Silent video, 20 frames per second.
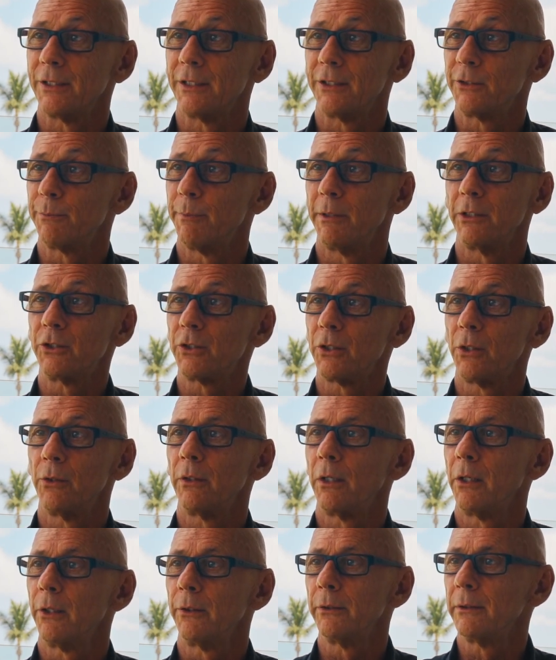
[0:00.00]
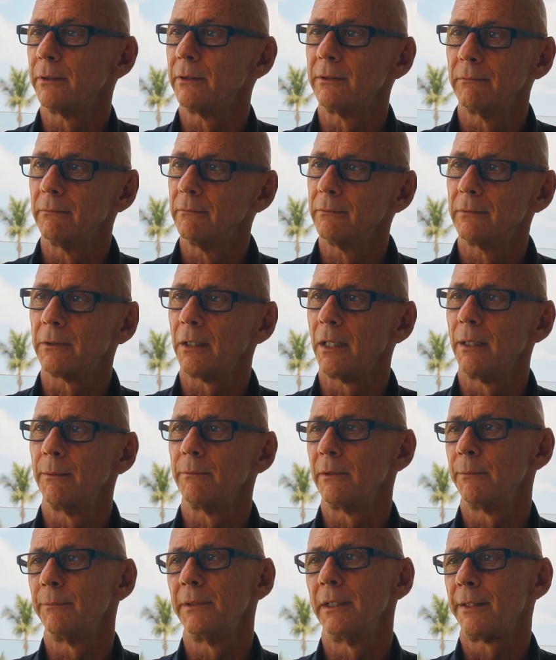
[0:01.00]
It's been shown
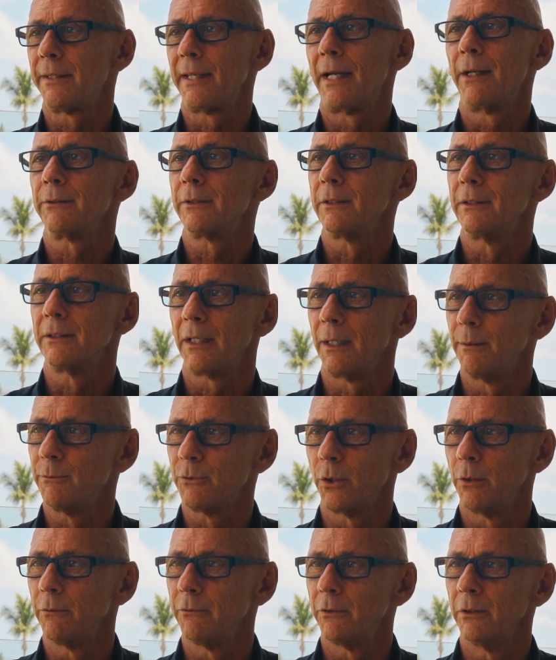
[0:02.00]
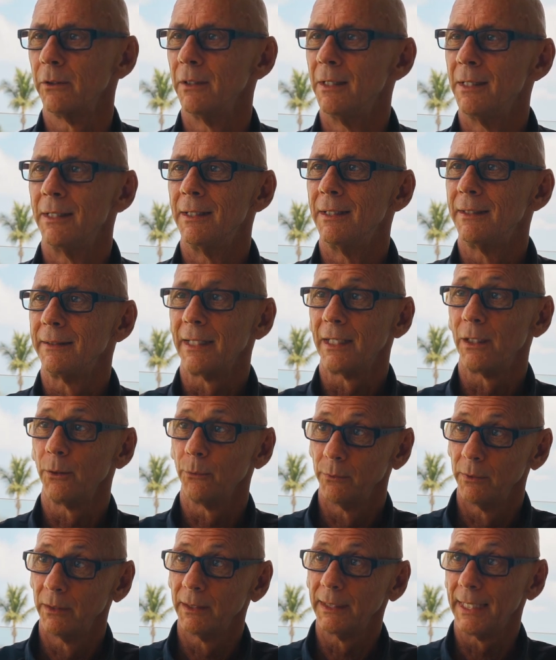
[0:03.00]
1,000 times over that it
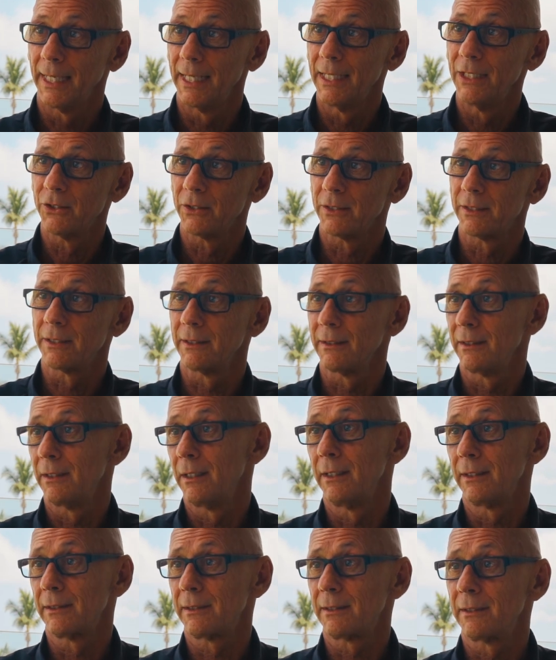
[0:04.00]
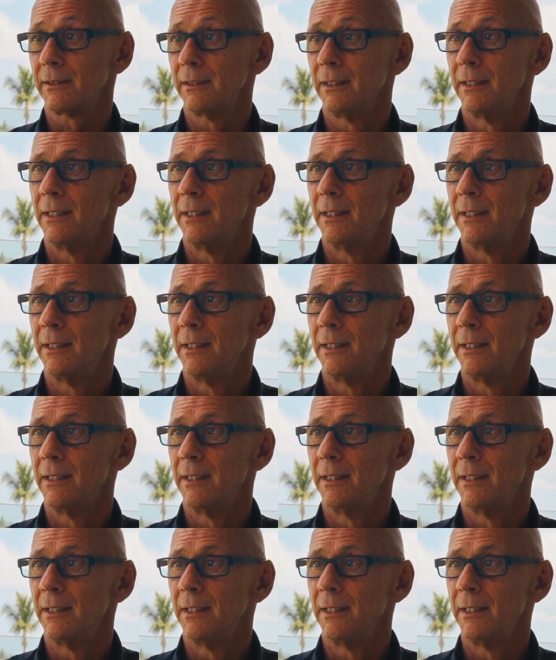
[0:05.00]
really ages us.